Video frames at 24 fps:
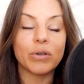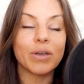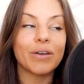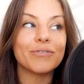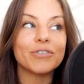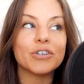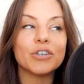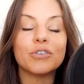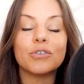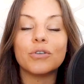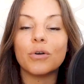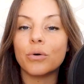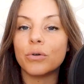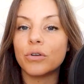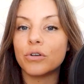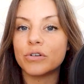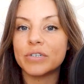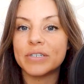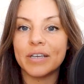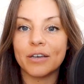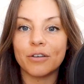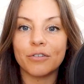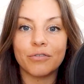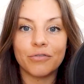You have to know
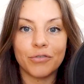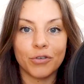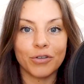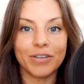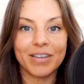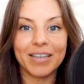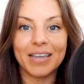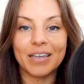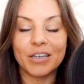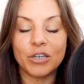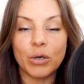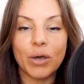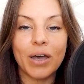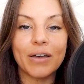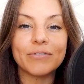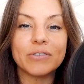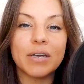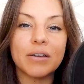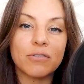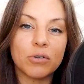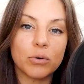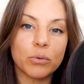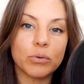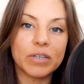yourself fully, and you have
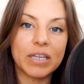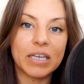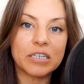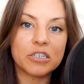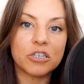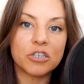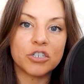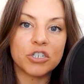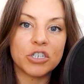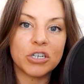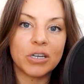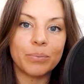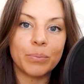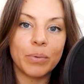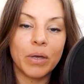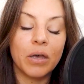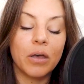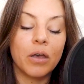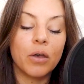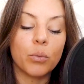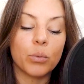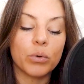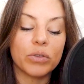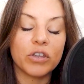to have a relationship
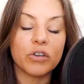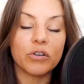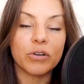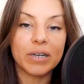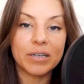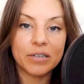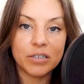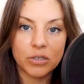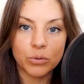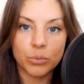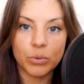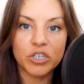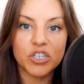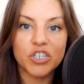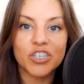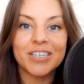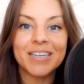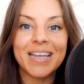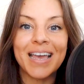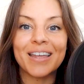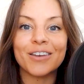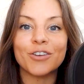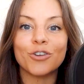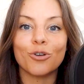with your
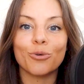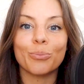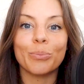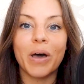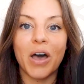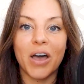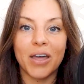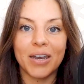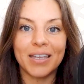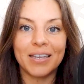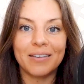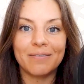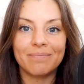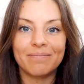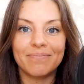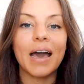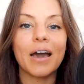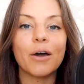intuition and your body.